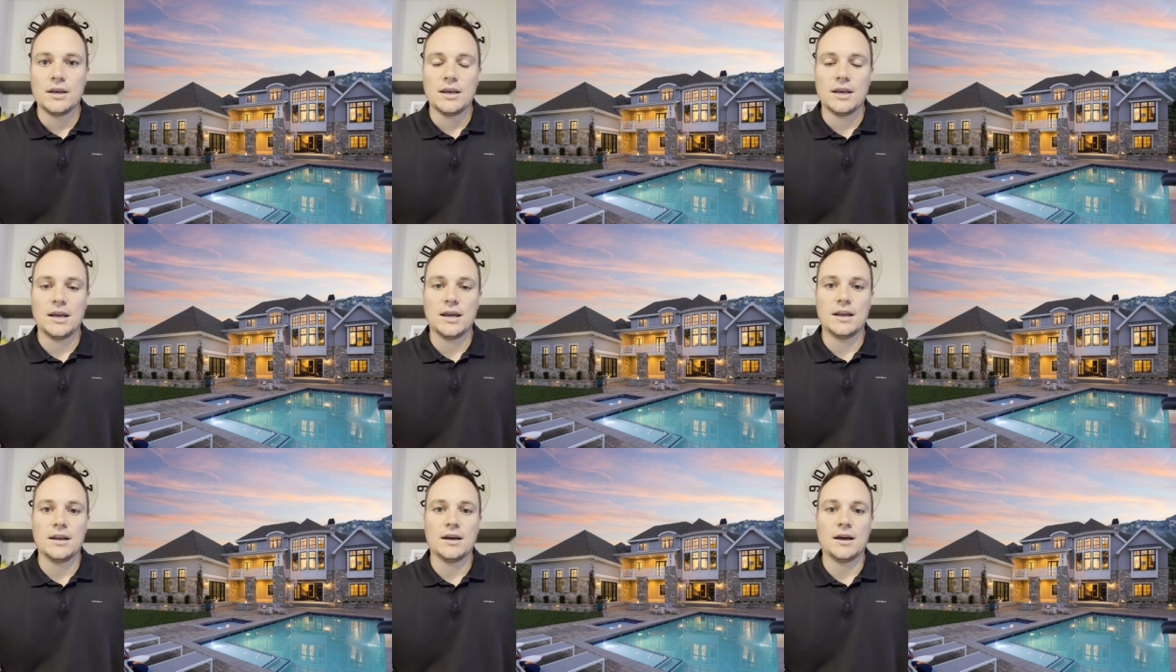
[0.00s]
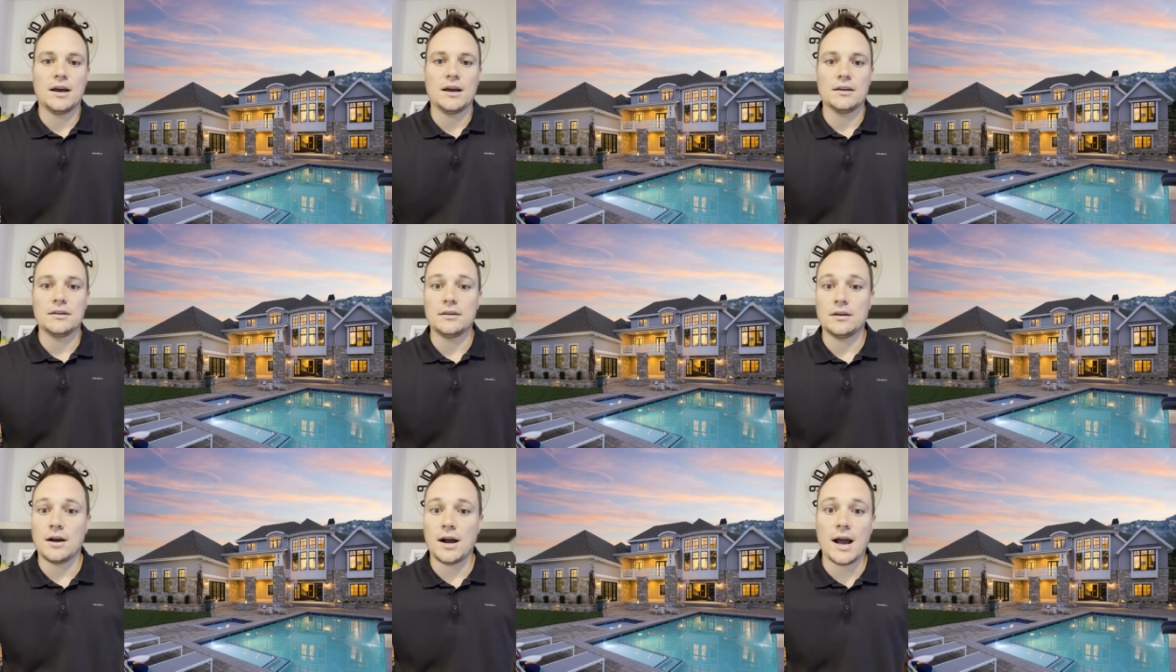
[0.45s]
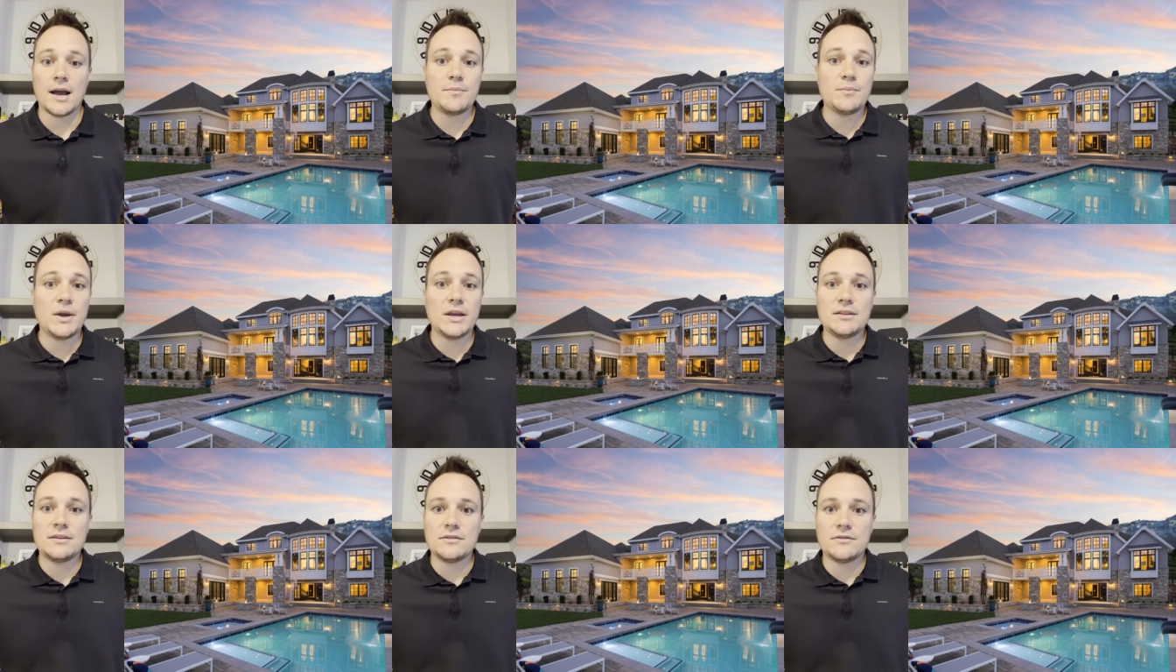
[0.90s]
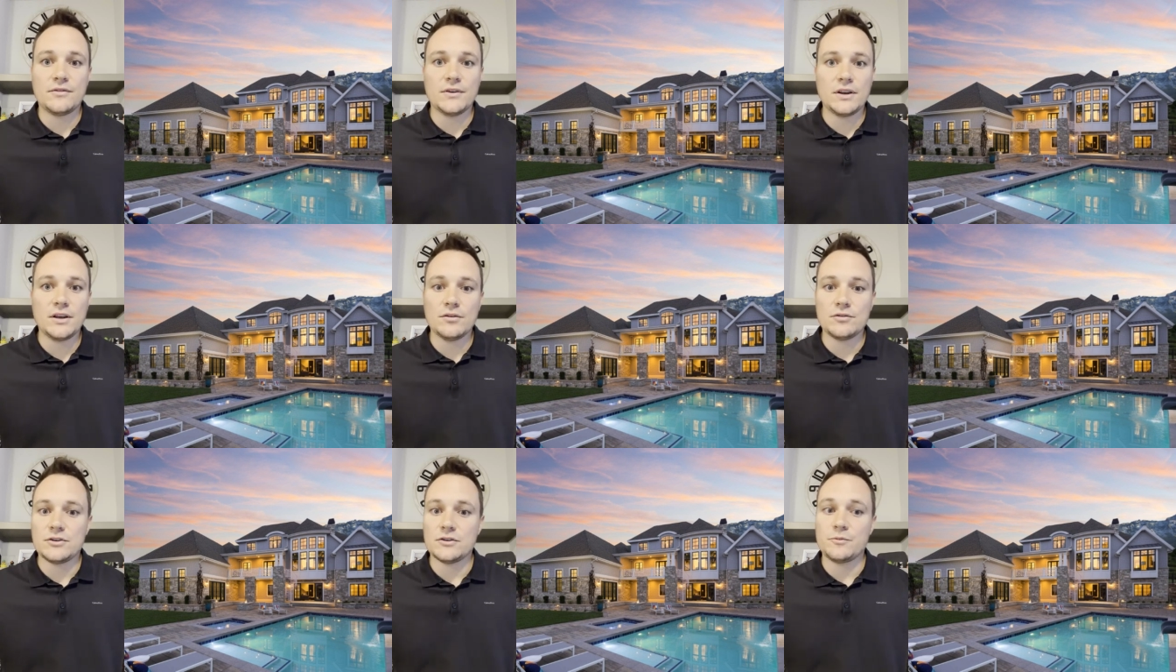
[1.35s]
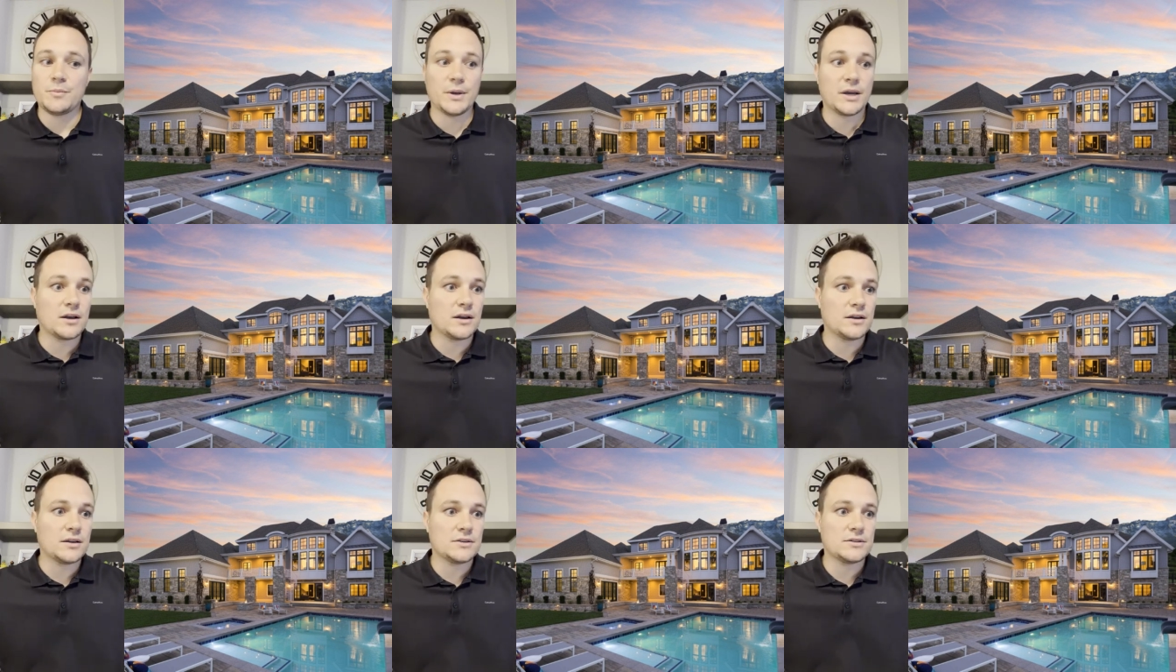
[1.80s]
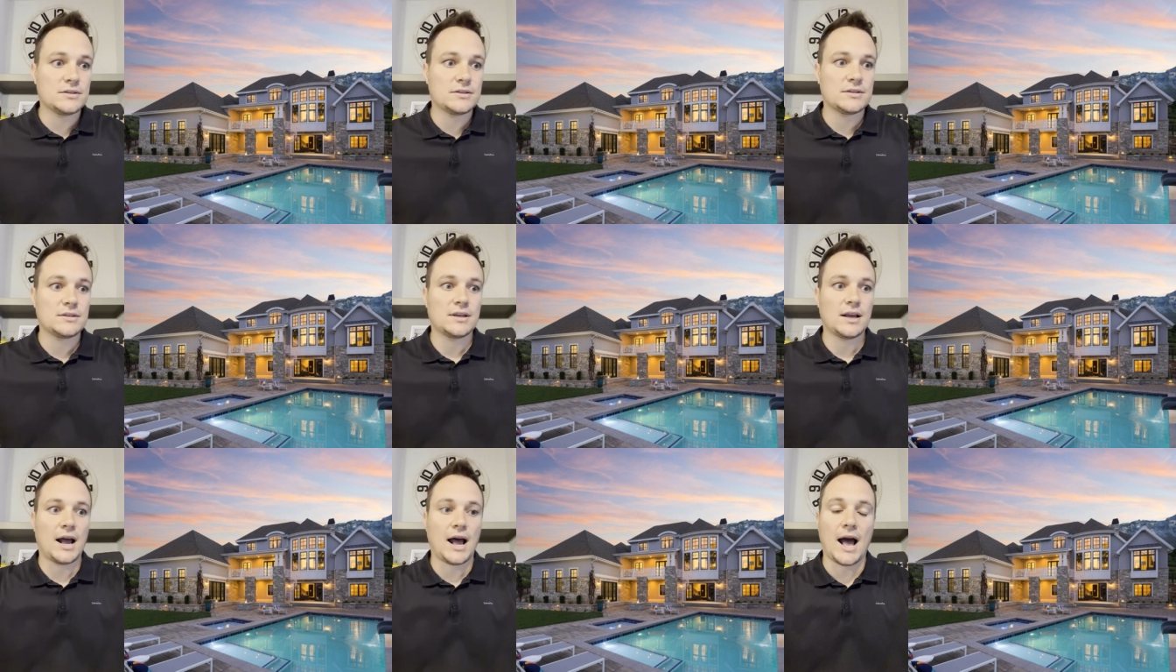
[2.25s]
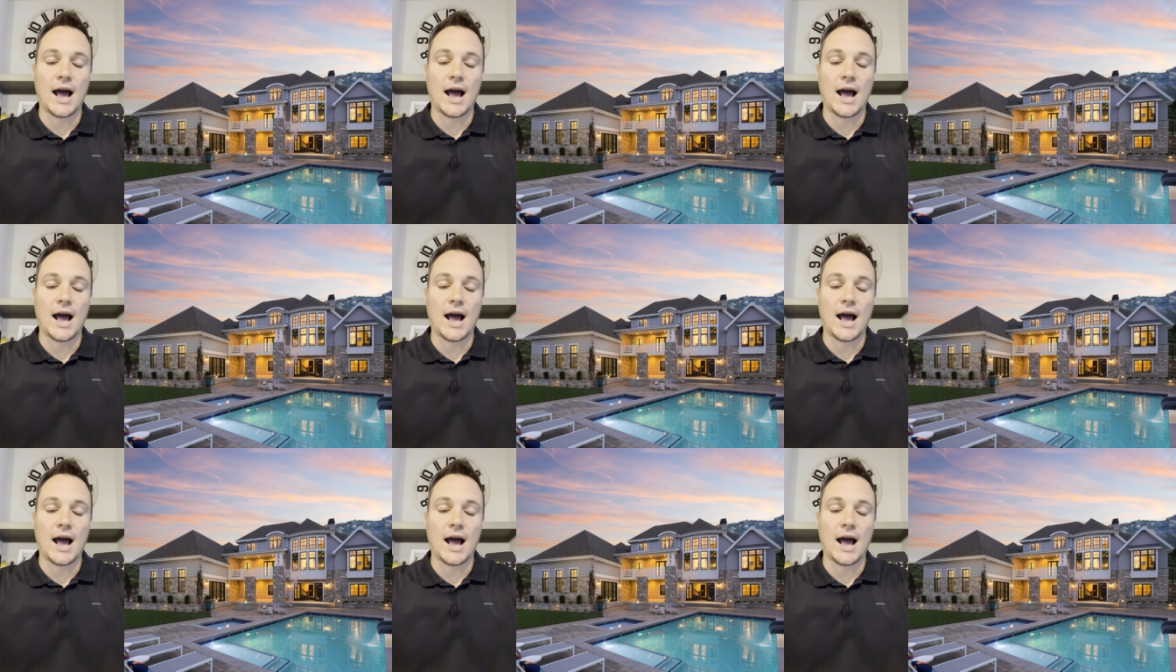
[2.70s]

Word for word: And, uh, you know, I made this video just because